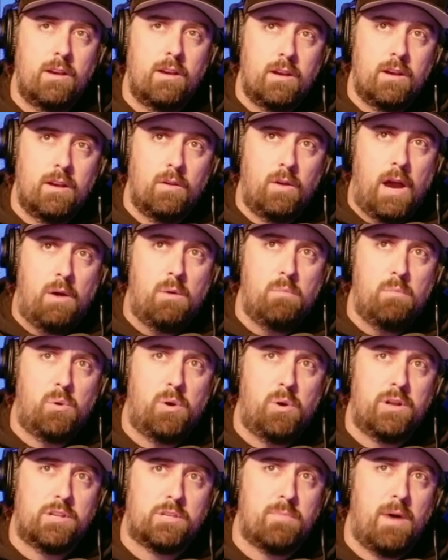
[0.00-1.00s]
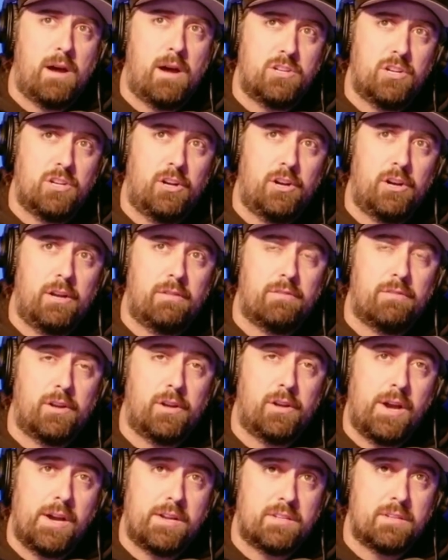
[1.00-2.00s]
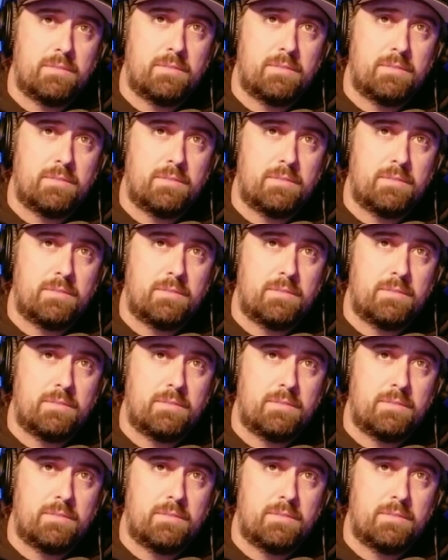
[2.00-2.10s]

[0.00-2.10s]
How important is modularity for you guys?